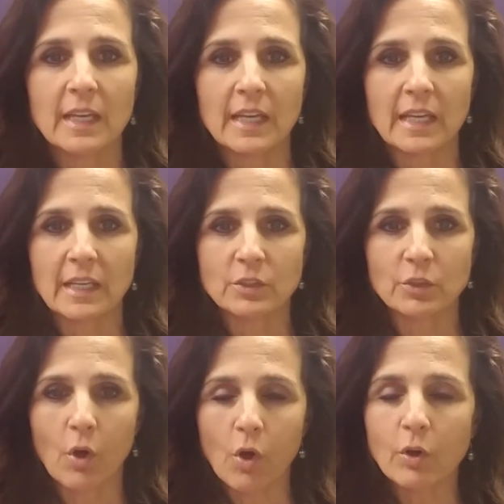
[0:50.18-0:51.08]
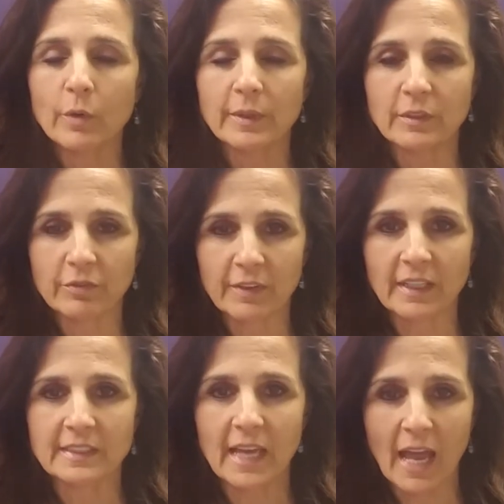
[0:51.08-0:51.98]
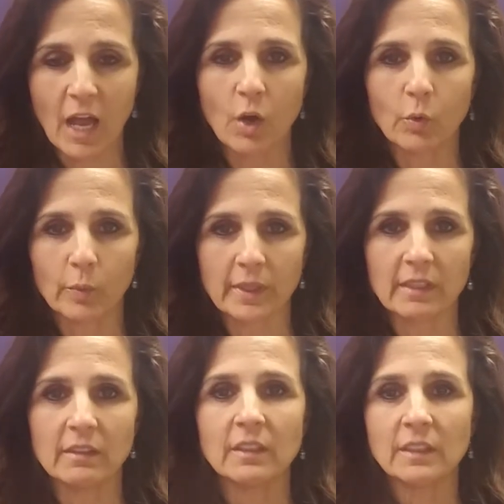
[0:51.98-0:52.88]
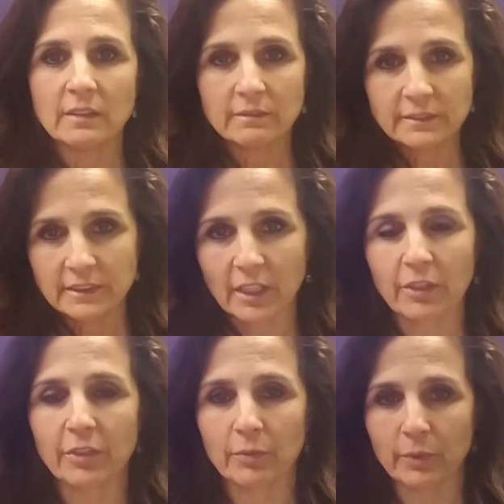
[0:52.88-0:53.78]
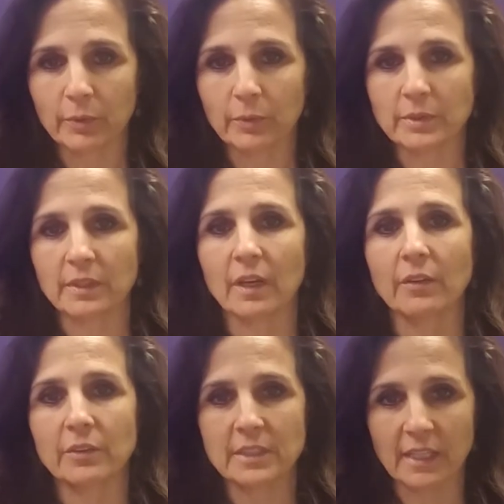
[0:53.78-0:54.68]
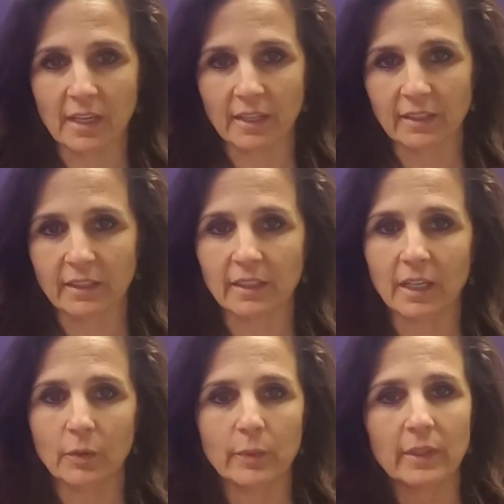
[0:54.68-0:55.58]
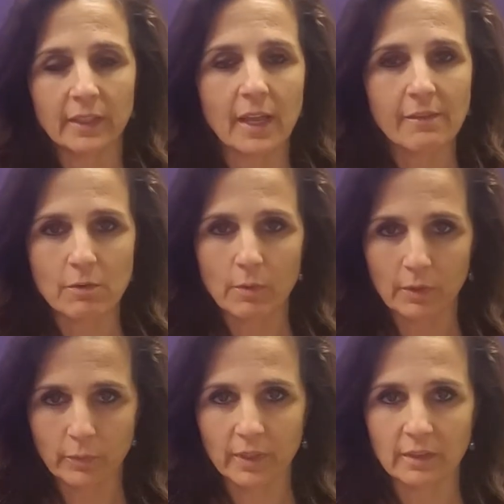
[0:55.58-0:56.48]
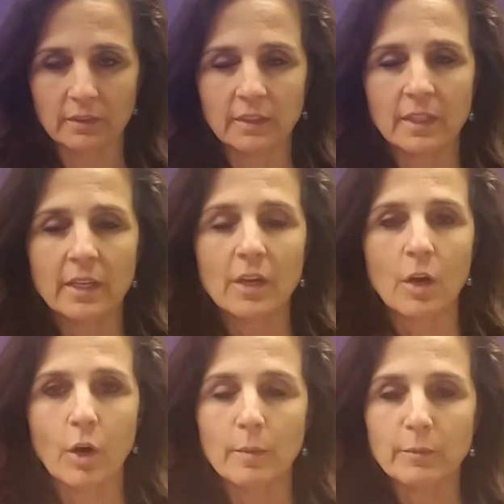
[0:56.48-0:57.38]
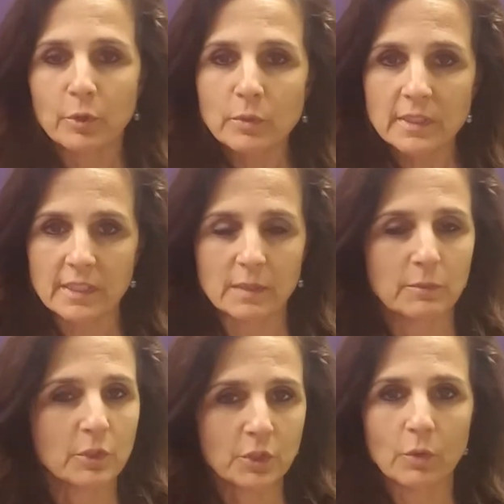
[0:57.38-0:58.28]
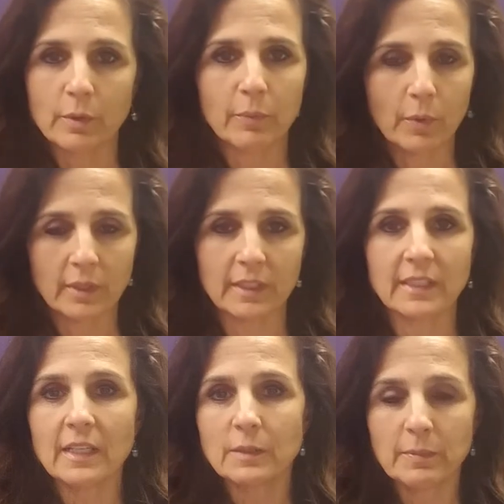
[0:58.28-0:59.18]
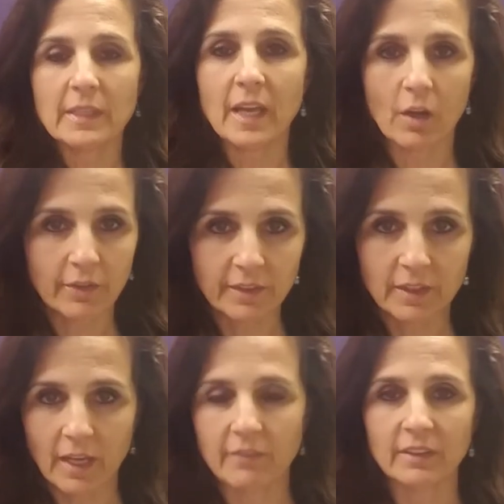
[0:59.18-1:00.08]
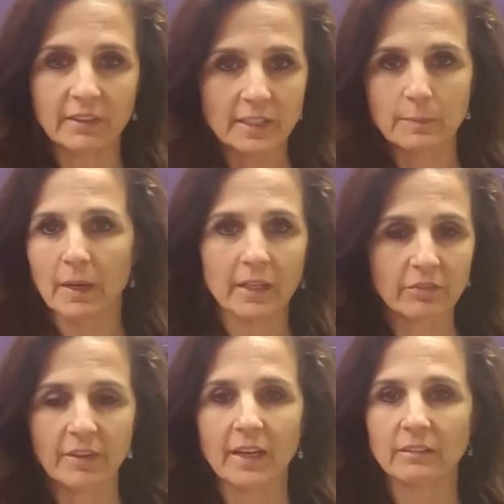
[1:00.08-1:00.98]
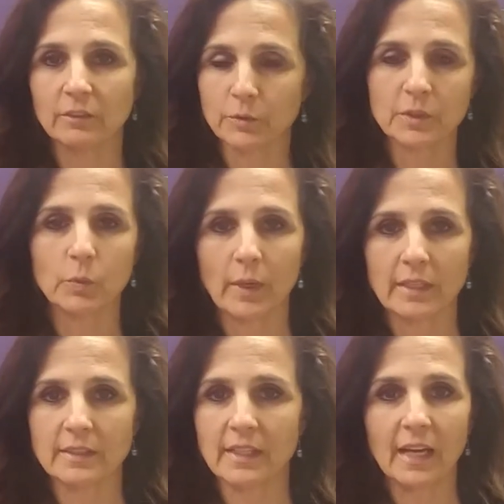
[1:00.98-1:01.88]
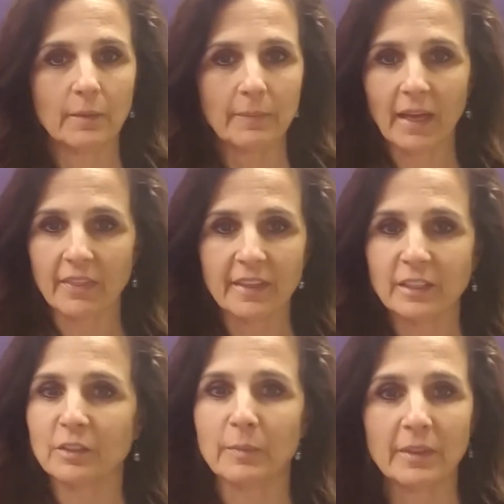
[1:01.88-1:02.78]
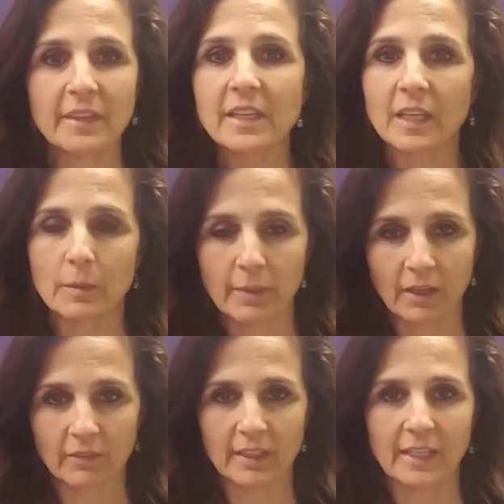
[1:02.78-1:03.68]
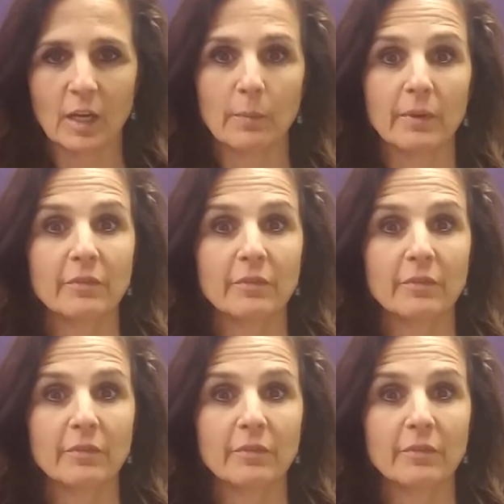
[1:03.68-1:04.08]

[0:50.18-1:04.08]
it's all going to affect how we get through to the other side, and God willing, everyone will. Our immune system is so important, and yes, being healthy and having less body fat and losing weight is not a bad thing to be thinking about right now, but for